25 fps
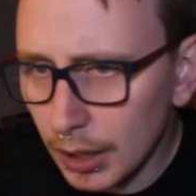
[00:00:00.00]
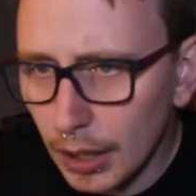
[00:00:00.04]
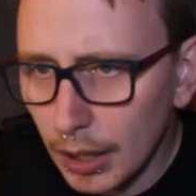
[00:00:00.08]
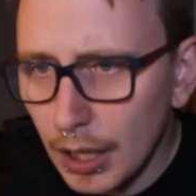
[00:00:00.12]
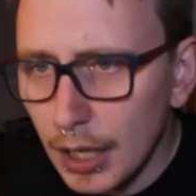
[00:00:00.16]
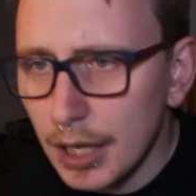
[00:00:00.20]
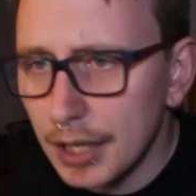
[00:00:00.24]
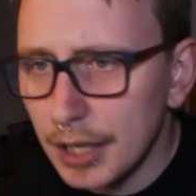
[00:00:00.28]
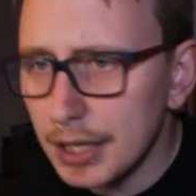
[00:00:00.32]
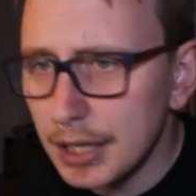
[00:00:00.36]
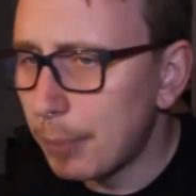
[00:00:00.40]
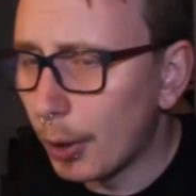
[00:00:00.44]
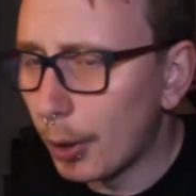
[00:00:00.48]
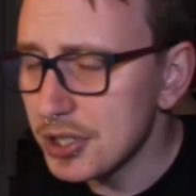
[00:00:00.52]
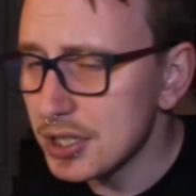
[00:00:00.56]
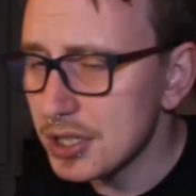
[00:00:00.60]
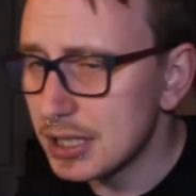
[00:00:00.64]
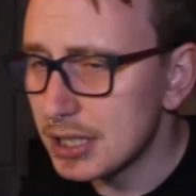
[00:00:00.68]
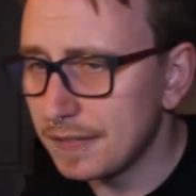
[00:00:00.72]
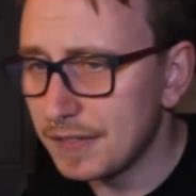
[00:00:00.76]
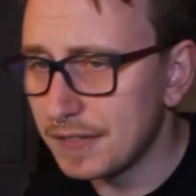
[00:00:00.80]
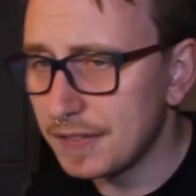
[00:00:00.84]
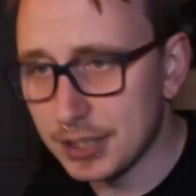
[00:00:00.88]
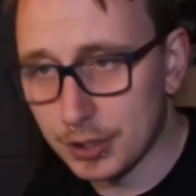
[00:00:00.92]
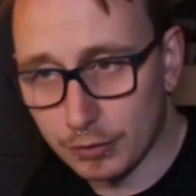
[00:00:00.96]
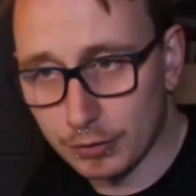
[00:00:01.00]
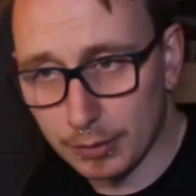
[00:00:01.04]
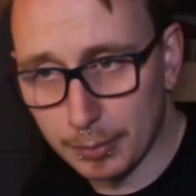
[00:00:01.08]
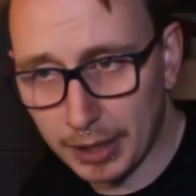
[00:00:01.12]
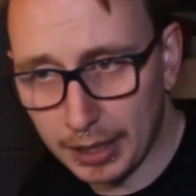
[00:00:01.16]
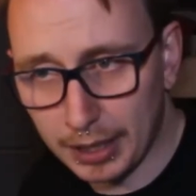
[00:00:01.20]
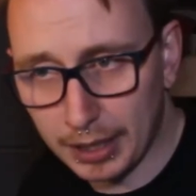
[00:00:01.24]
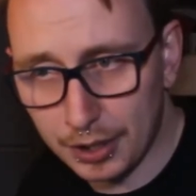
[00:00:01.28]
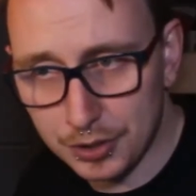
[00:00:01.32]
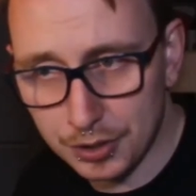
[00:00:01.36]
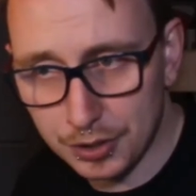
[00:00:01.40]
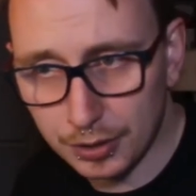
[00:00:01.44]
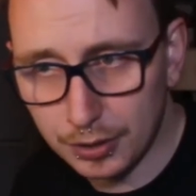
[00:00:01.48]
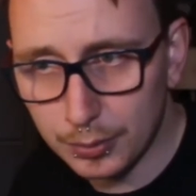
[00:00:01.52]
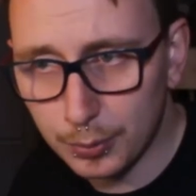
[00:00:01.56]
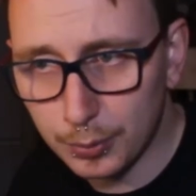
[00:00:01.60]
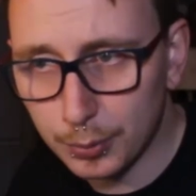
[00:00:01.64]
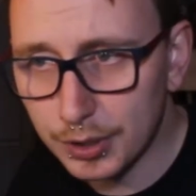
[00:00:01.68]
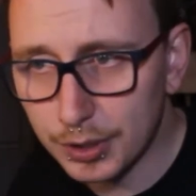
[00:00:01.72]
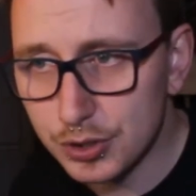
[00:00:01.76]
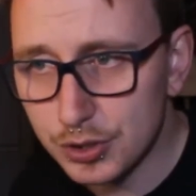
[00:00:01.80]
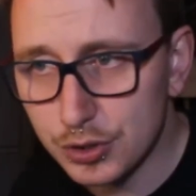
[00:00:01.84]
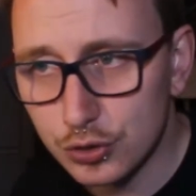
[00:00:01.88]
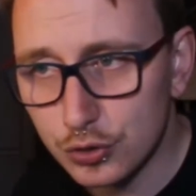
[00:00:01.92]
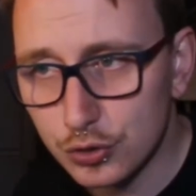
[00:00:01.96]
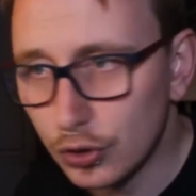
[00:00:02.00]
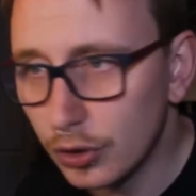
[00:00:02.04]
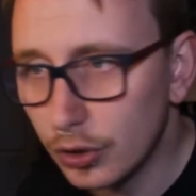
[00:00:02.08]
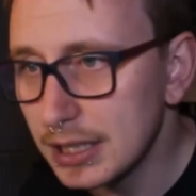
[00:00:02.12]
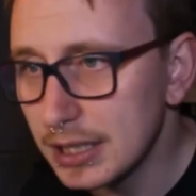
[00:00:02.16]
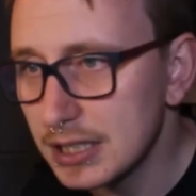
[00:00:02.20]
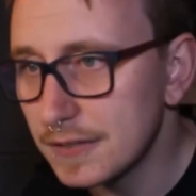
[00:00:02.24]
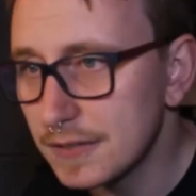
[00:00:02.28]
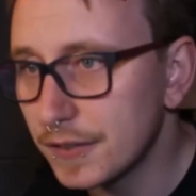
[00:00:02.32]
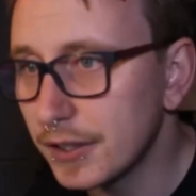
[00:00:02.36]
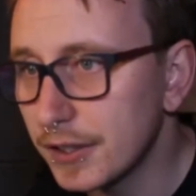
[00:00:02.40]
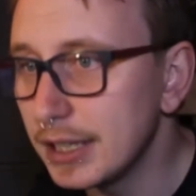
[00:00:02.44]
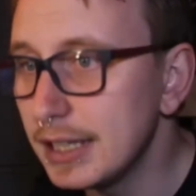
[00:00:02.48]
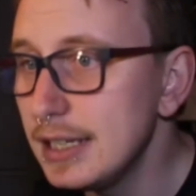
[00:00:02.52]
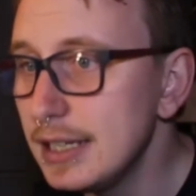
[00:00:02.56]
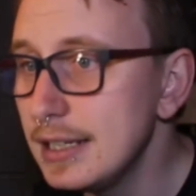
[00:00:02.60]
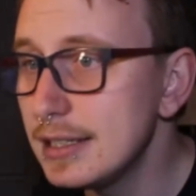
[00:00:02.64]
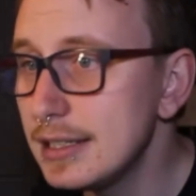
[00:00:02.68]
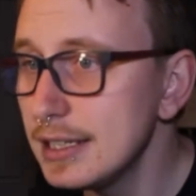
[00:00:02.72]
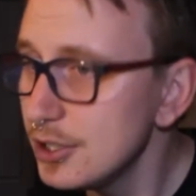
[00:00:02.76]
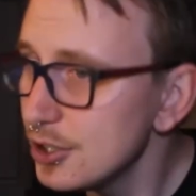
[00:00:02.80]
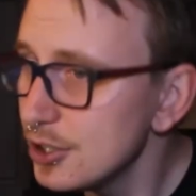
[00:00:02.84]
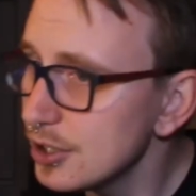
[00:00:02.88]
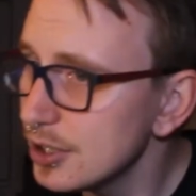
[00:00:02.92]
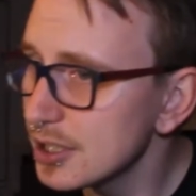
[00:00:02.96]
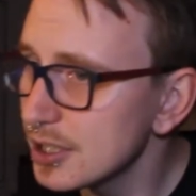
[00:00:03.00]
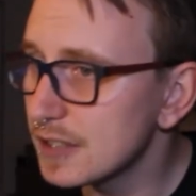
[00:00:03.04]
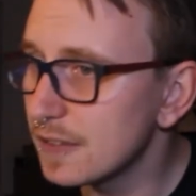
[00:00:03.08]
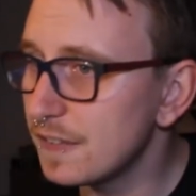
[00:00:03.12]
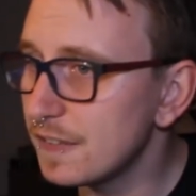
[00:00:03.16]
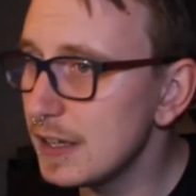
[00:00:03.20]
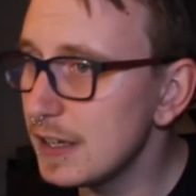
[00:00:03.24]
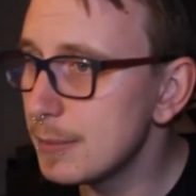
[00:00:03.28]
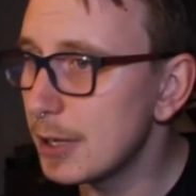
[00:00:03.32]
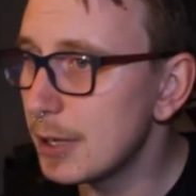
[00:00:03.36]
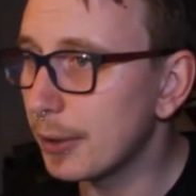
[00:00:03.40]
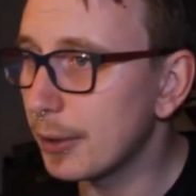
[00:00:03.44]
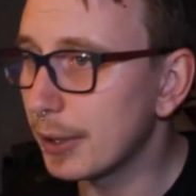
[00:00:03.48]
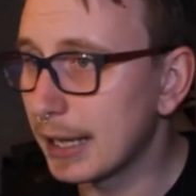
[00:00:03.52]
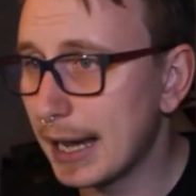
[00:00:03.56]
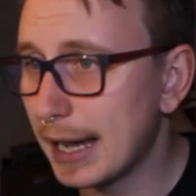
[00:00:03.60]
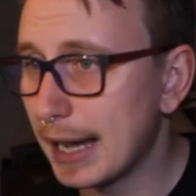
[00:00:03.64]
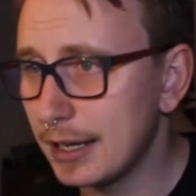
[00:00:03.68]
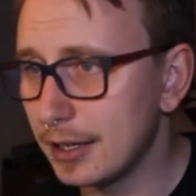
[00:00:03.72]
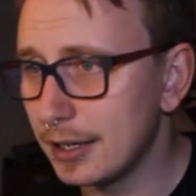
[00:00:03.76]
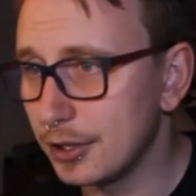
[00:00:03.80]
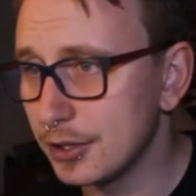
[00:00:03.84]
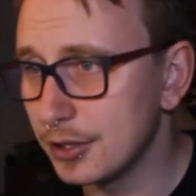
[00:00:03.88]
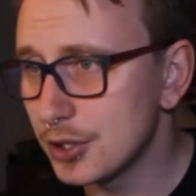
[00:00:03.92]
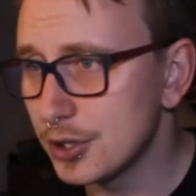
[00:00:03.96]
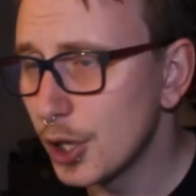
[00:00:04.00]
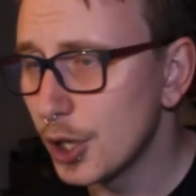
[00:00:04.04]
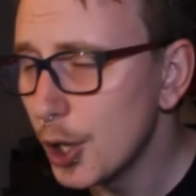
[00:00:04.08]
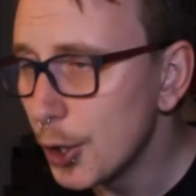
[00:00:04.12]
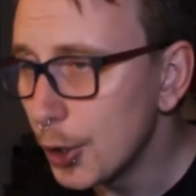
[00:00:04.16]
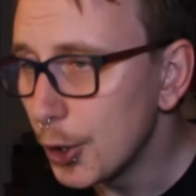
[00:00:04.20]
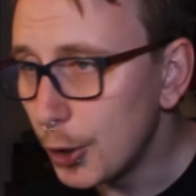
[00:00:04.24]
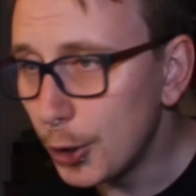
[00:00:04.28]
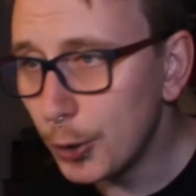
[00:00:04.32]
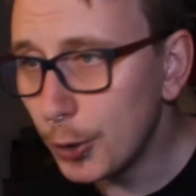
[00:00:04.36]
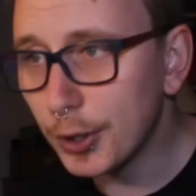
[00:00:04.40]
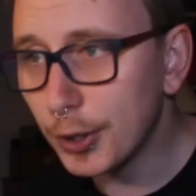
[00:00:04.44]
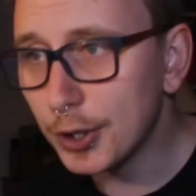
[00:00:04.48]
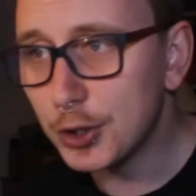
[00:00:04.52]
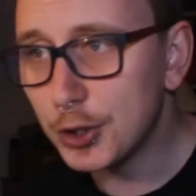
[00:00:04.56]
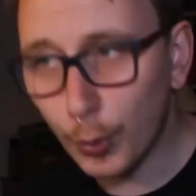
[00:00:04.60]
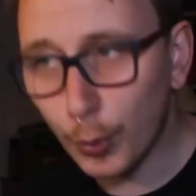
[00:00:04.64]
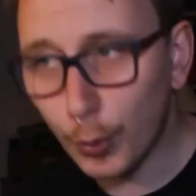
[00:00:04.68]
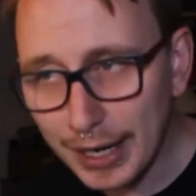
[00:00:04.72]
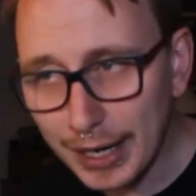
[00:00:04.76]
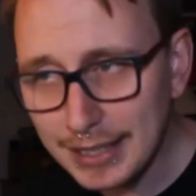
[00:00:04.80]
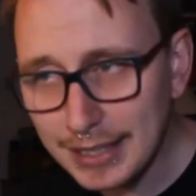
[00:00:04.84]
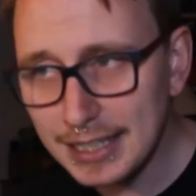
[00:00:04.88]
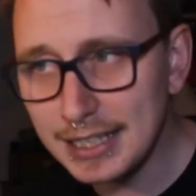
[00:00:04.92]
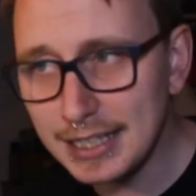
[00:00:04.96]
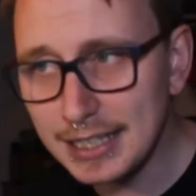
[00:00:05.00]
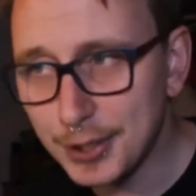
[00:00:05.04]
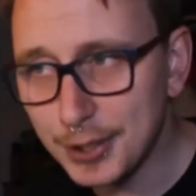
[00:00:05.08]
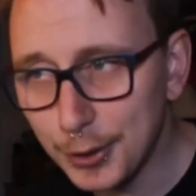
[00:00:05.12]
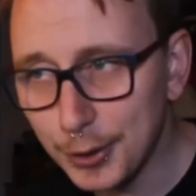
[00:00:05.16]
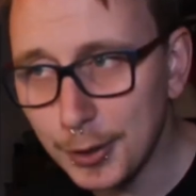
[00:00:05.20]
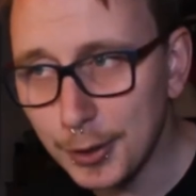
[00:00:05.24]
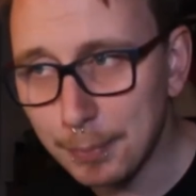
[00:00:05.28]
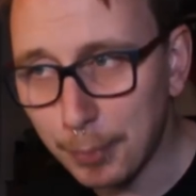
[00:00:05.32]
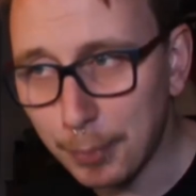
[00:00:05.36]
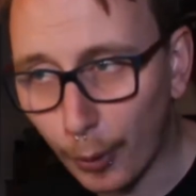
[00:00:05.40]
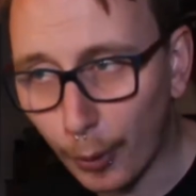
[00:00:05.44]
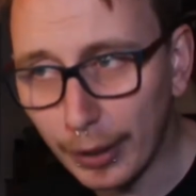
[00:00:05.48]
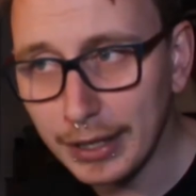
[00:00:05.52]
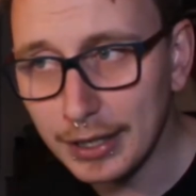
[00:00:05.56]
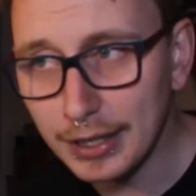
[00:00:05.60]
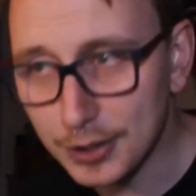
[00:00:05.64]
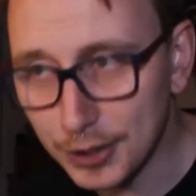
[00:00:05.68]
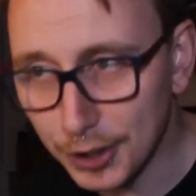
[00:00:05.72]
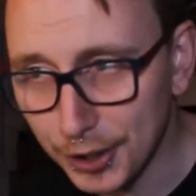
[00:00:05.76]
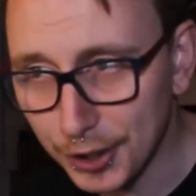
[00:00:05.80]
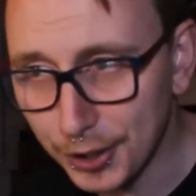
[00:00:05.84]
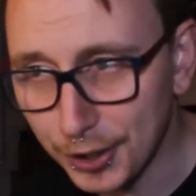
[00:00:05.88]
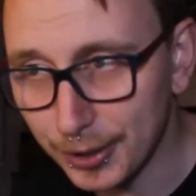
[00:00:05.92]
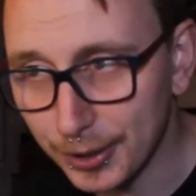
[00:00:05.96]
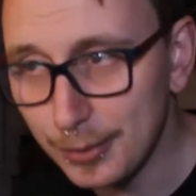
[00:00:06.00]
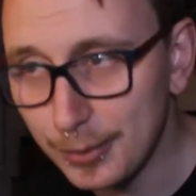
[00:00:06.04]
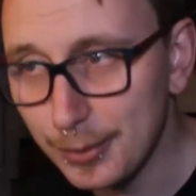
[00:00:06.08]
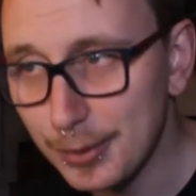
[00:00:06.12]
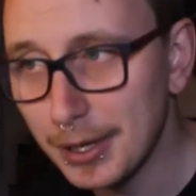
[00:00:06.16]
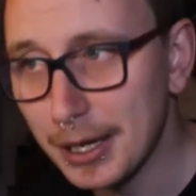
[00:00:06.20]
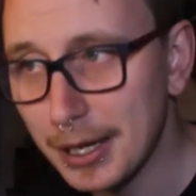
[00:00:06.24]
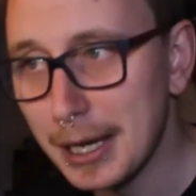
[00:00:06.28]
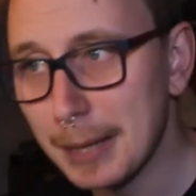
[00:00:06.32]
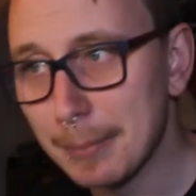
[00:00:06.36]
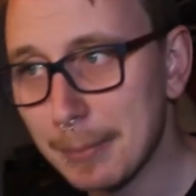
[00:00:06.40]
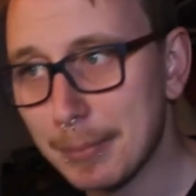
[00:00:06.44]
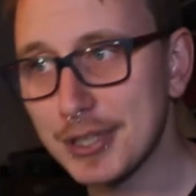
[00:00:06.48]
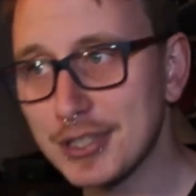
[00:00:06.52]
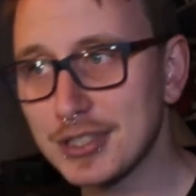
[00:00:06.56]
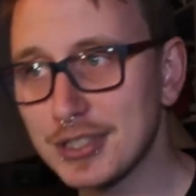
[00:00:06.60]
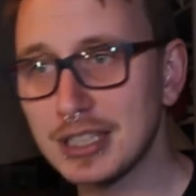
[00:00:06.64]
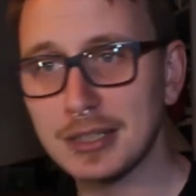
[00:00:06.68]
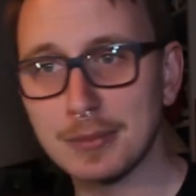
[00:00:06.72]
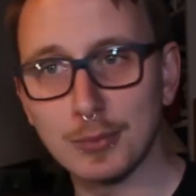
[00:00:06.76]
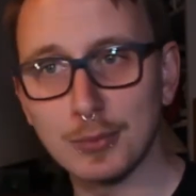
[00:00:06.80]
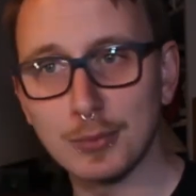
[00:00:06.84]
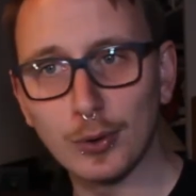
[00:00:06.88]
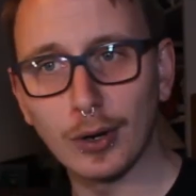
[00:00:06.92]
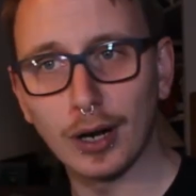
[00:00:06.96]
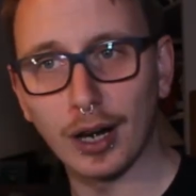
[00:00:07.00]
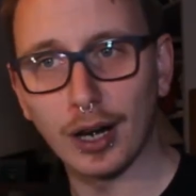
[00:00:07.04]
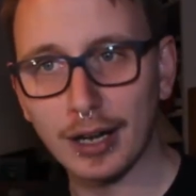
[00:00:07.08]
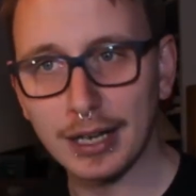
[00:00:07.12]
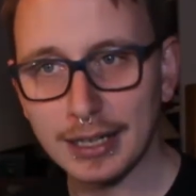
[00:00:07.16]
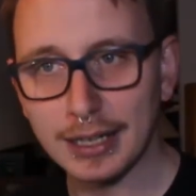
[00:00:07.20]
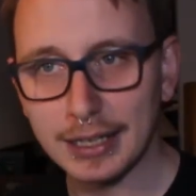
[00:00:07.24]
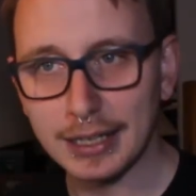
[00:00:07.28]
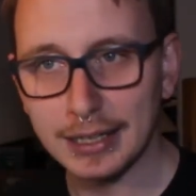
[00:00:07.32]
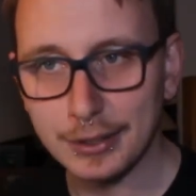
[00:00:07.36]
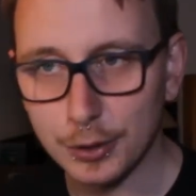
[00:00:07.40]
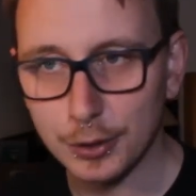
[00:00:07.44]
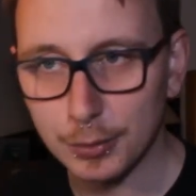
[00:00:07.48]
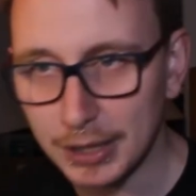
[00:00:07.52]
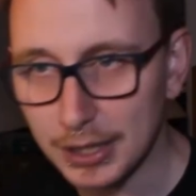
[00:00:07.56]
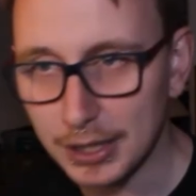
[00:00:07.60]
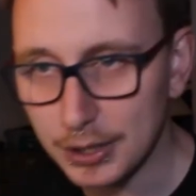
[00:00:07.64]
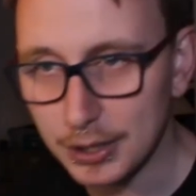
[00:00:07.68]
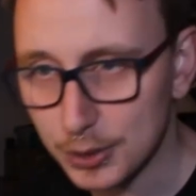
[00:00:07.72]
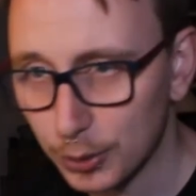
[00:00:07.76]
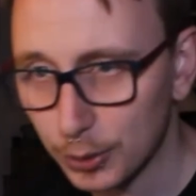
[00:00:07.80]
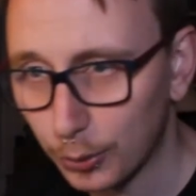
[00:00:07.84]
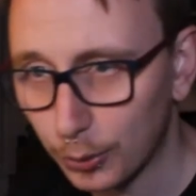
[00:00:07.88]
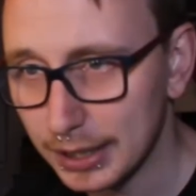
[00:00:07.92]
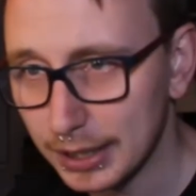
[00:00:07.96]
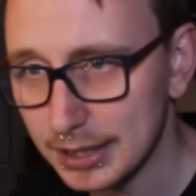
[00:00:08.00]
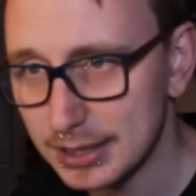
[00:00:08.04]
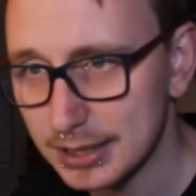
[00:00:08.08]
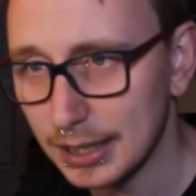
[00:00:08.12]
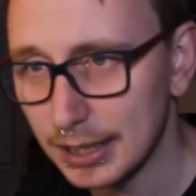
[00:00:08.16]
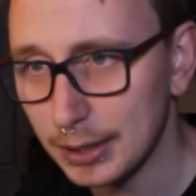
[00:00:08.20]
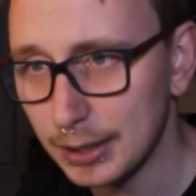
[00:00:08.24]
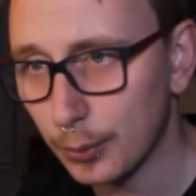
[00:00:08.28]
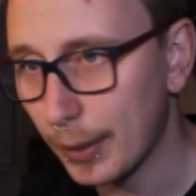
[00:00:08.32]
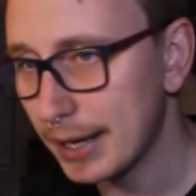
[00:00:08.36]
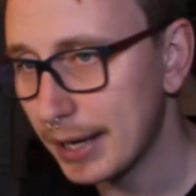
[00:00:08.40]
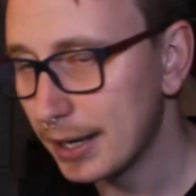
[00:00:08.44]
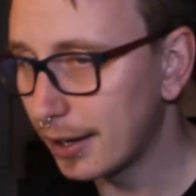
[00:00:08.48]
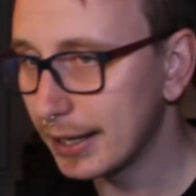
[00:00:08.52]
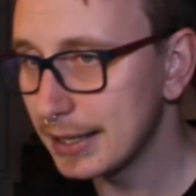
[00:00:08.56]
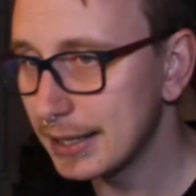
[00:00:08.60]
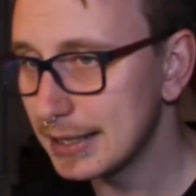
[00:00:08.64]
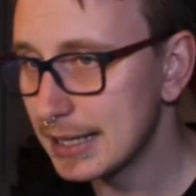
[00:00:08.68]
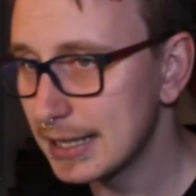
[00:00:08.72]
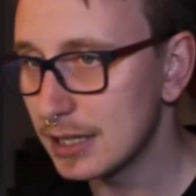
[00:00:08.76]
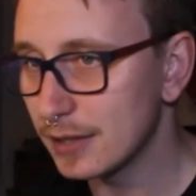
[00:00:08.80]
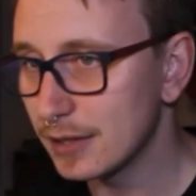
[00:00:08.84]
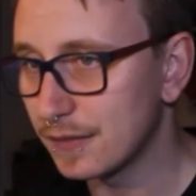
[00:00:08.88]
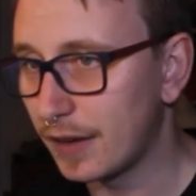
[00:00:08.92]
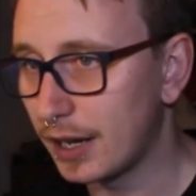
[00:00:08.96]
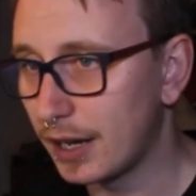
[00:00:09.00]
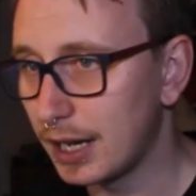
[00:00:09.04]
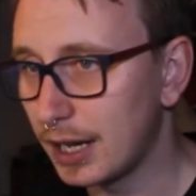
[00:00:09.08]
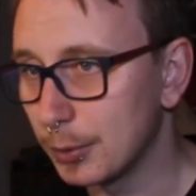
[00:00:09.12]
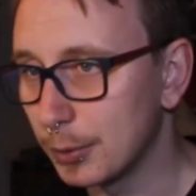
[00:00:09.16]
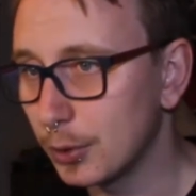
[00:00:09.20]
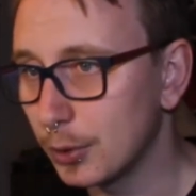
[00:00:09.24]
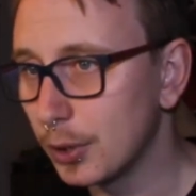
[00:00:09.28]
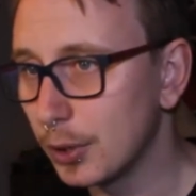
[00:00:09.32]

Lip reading: The positive discrimination was strongest for Indigenous female candidates, who were 22.2% more likely to be shortlisted when identifiable